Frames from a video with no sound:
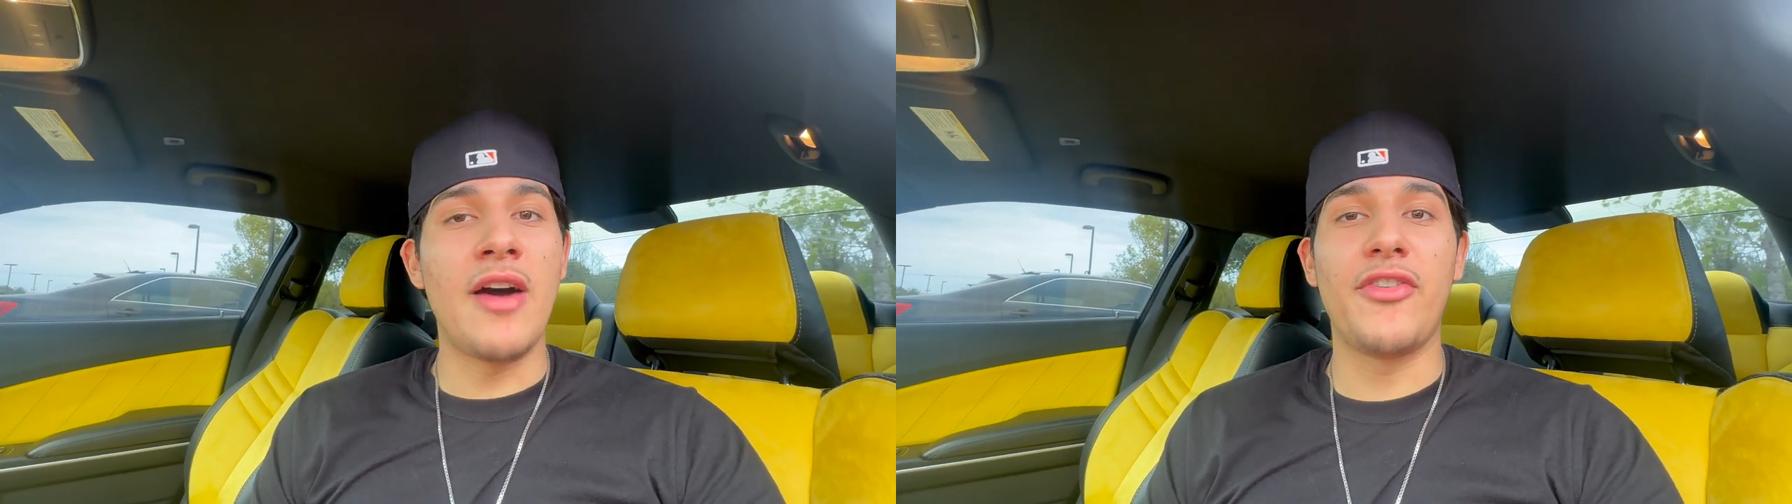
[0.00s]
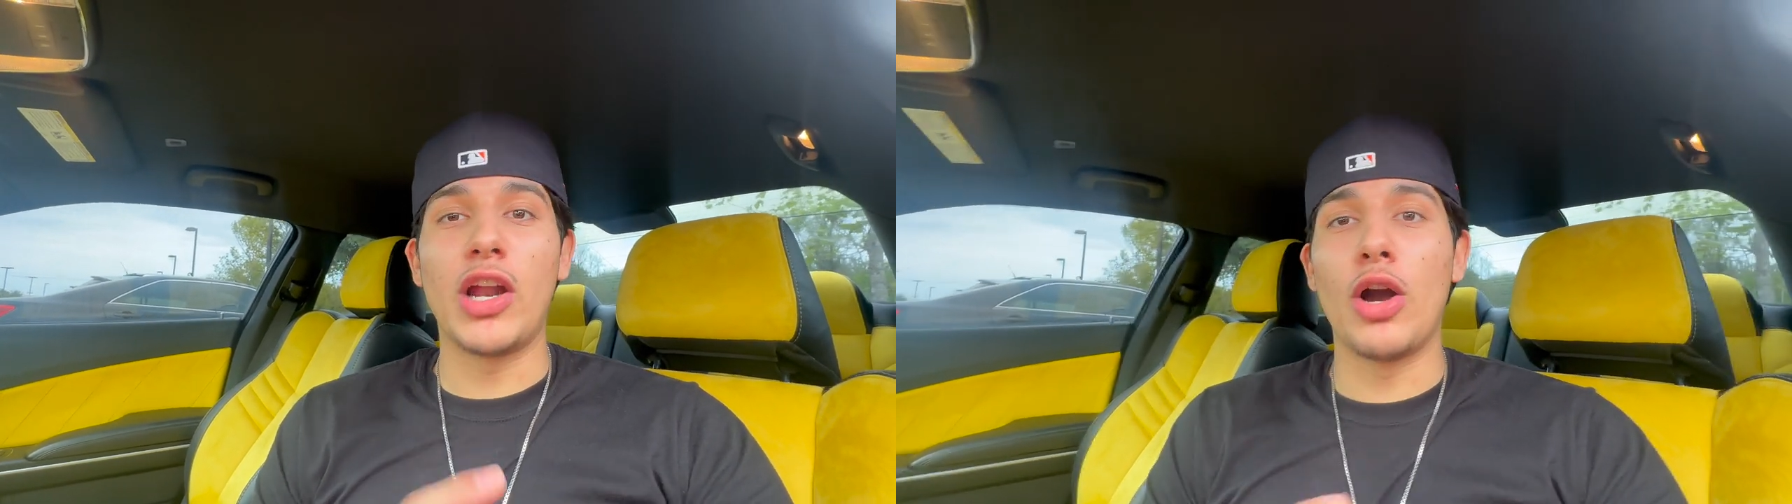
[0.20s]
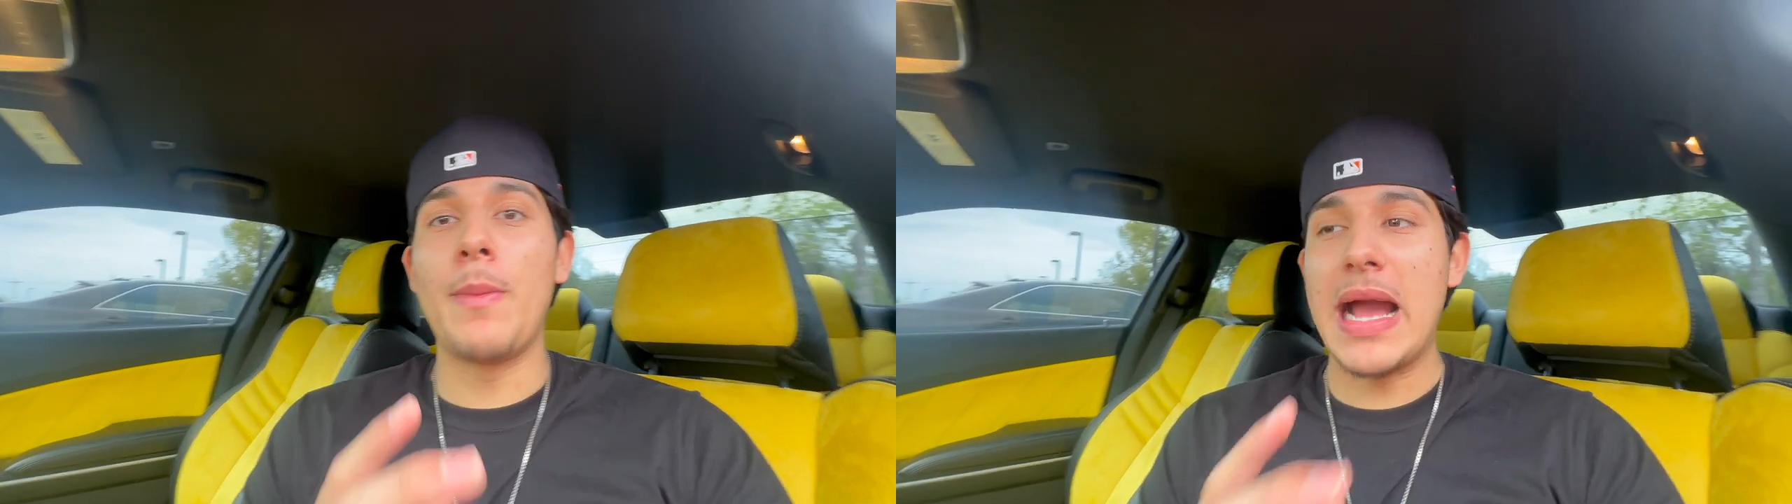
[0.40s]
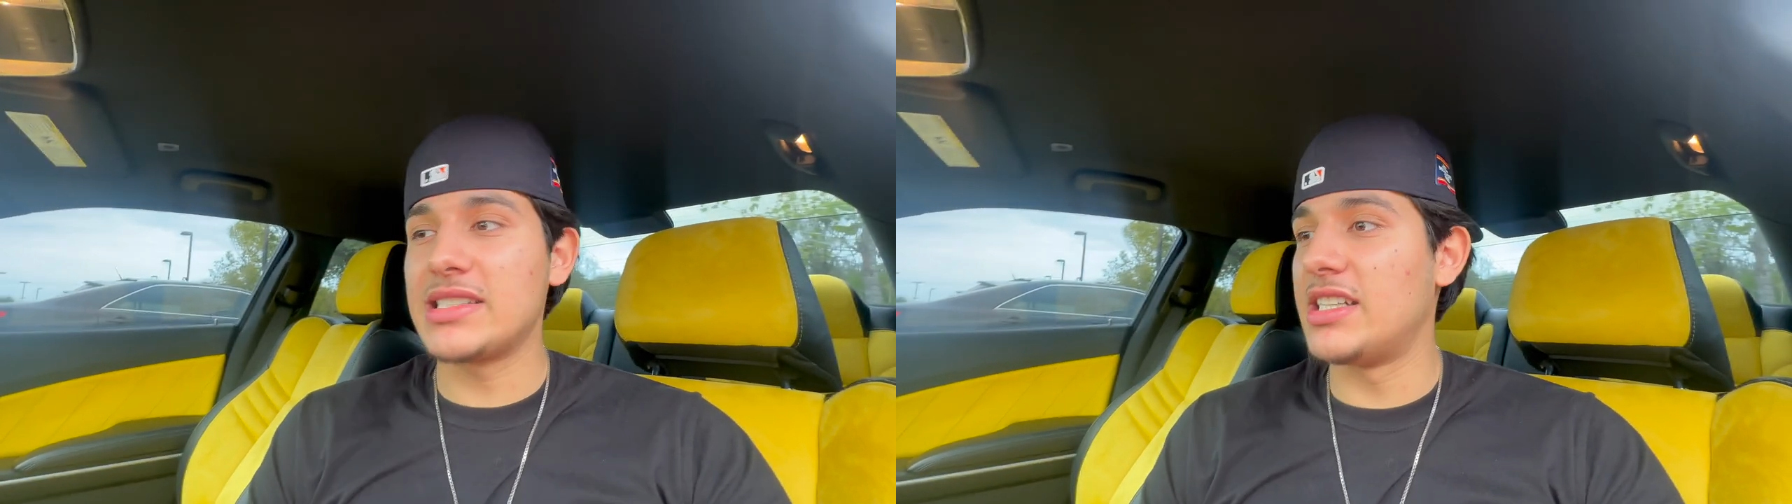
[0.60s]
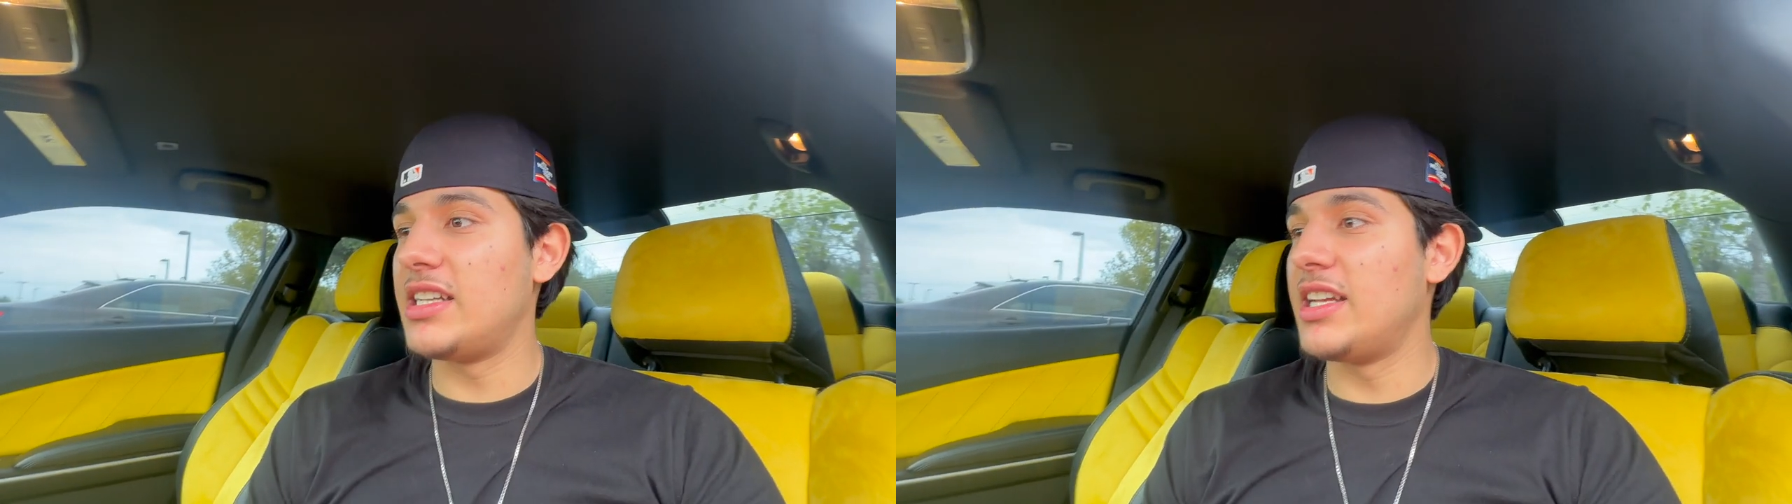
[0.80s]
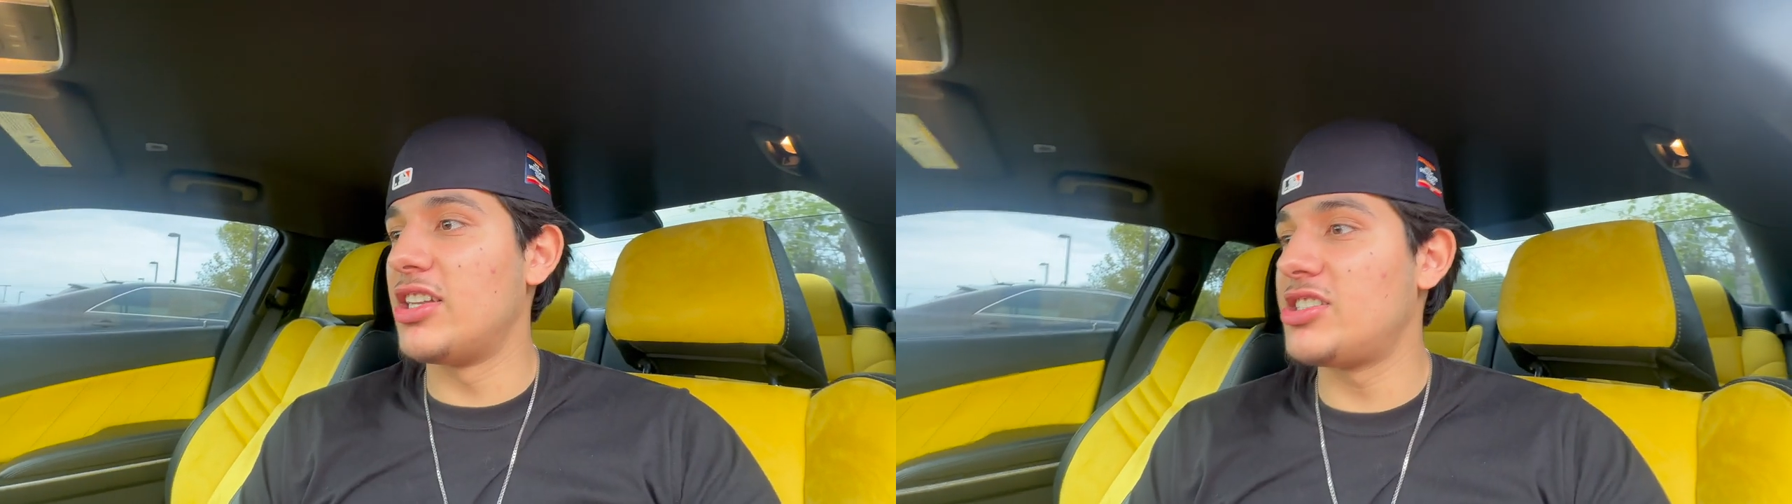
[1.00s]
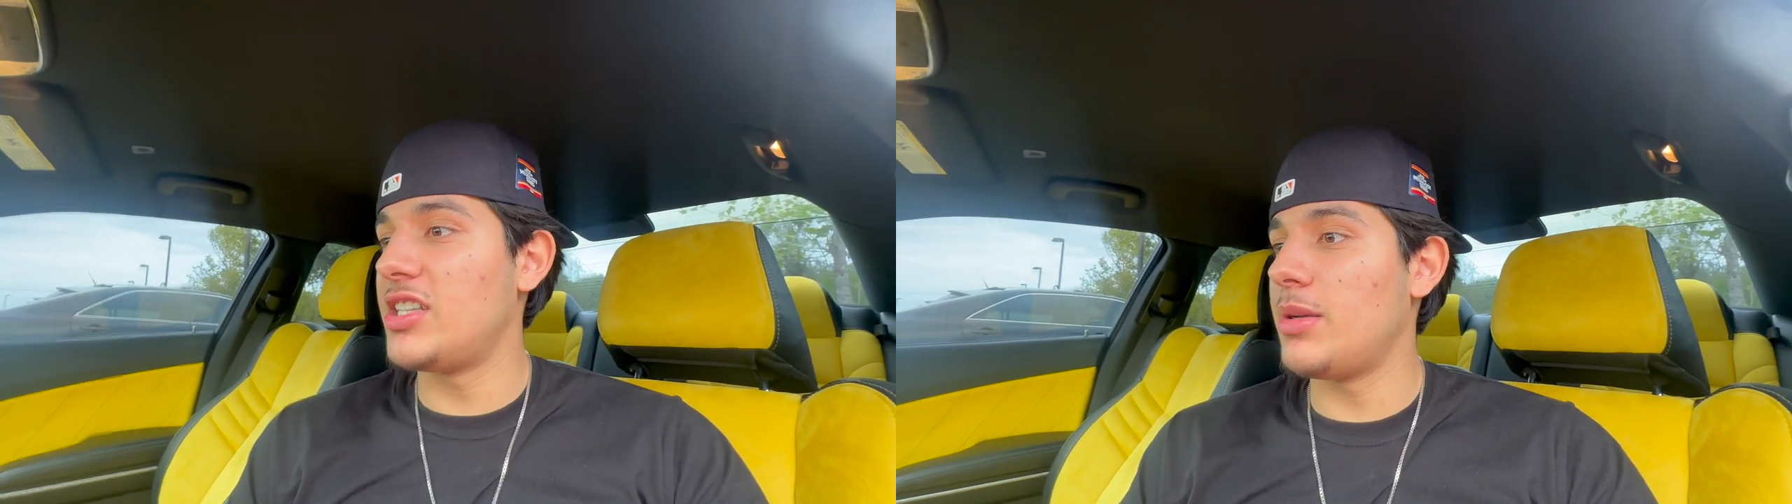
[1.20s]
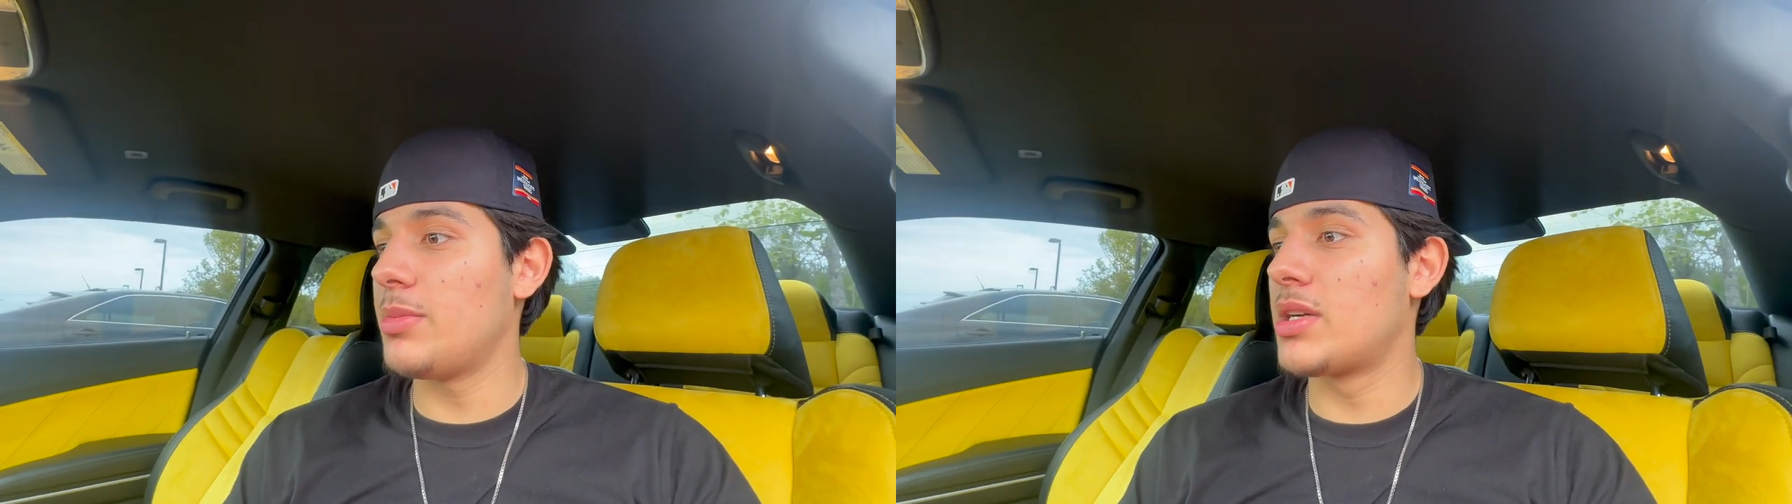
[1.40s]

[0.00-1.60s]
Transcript: finna go back to the dealership